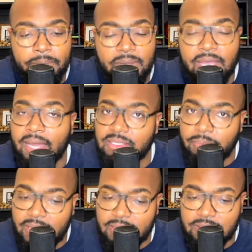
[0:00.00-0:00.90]
God has
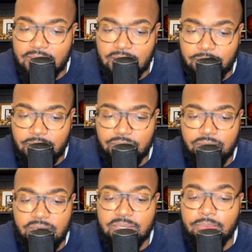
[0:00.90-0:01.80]
made us in his
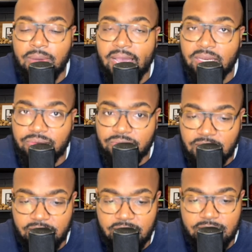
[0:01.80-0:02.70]
image. He's mindful
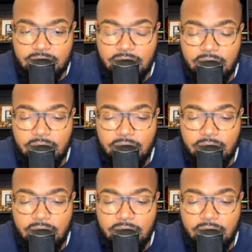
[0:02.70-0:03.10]
of us.